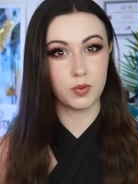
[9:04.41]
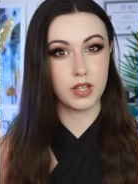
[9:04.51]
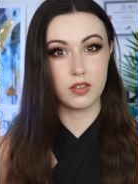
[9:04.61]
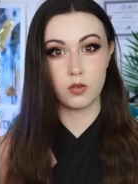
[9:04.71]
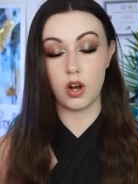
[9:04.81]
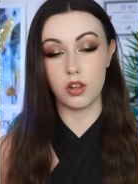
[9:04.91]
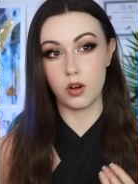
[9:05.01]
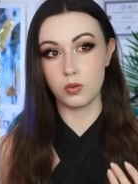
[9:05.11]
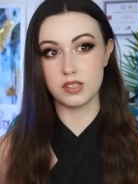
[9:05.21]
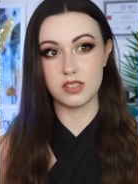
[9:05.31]
with or other
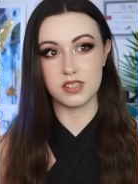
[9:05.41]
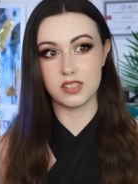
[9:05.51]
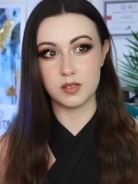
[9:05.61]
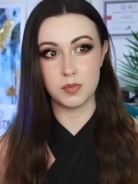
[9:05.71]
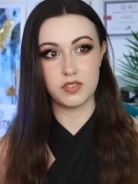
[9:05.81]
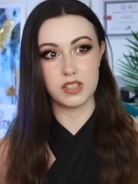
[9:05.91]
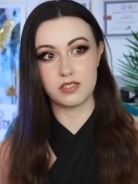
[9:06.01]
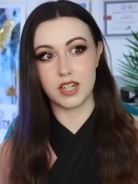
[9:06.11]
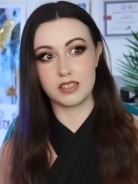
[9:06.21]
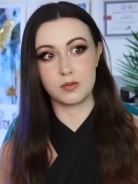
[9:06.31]
alters in the system have
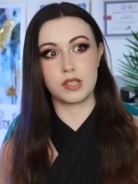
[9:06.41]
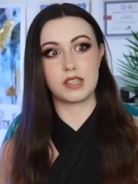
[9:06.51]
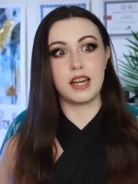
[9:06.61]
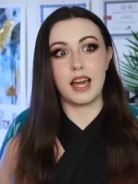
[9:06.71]
interacted with,